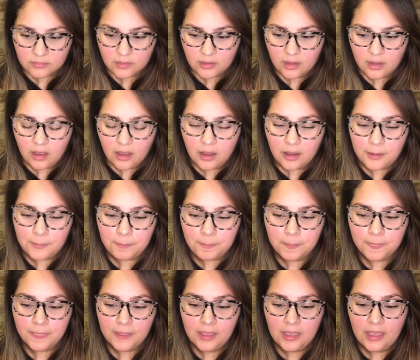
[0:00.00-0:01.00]
And
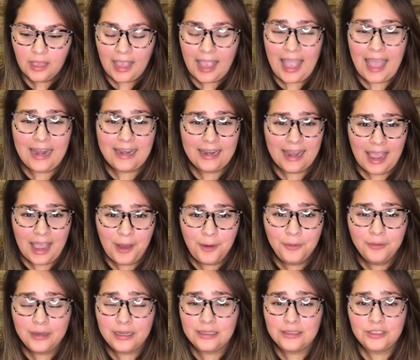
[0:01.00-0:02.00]

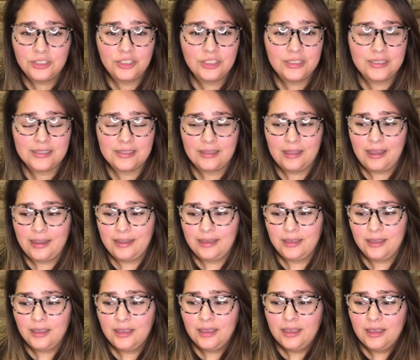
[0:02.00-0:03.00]
now it's just like,
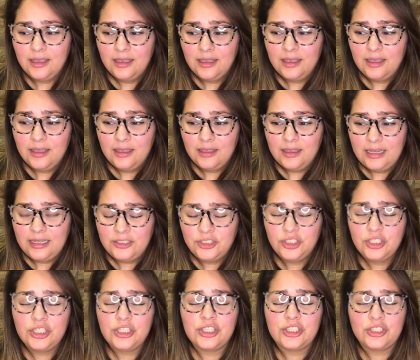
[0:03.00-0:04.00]
it's
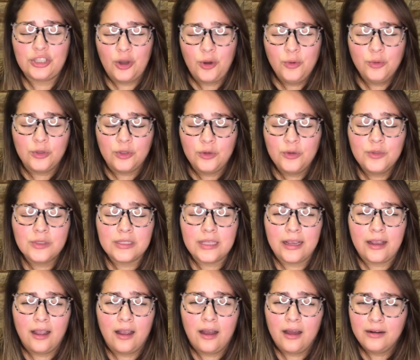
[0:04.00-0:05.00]
just so loose.
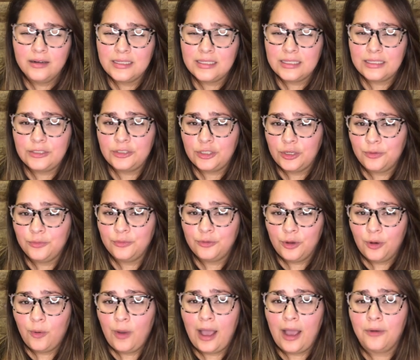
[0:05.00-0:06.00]
Like I honestly don't
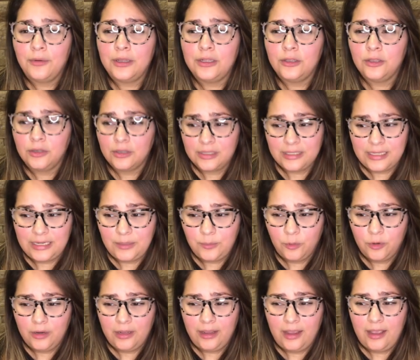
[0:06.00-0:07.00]
know how it looks
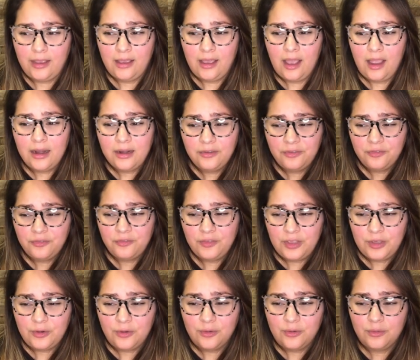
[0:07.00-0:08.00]
anymore. Like I kind of
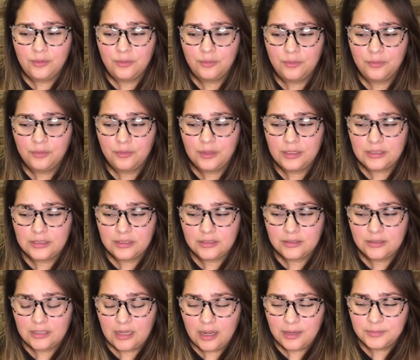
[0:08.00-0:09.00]
feel the
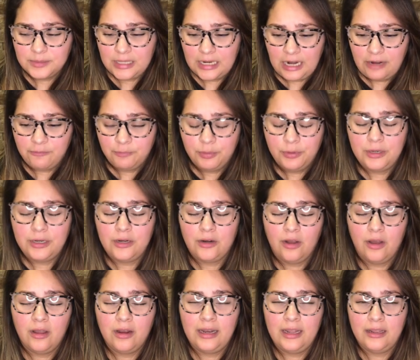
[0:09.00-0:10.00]
times that I've put it
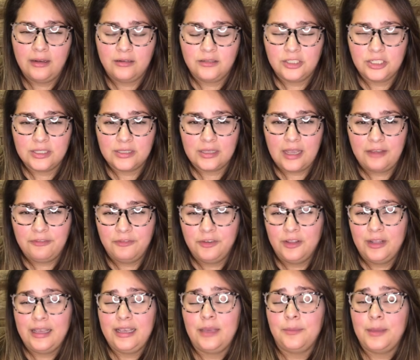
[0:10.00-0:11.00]
on, I feel
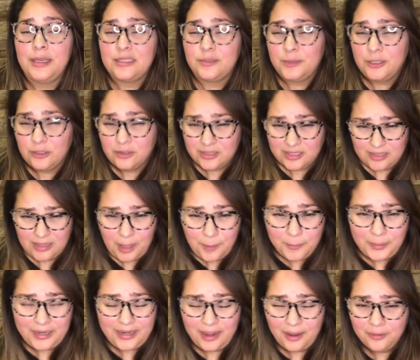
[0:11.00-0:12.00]
like it makes me look
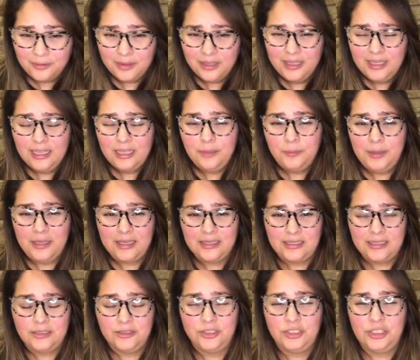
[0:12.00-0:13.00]
sloppy now because
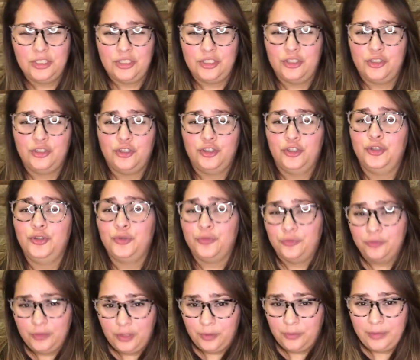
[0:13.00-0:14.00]
it's just too
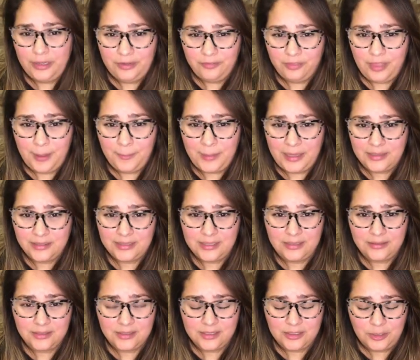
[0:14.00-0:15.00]
flowy, if that makes
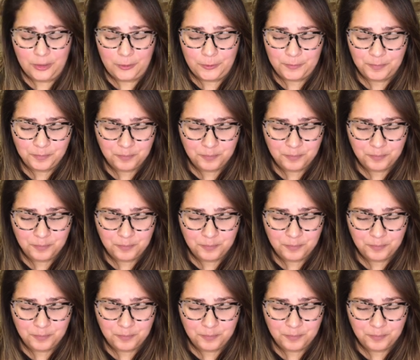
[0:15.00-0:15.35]
sense. So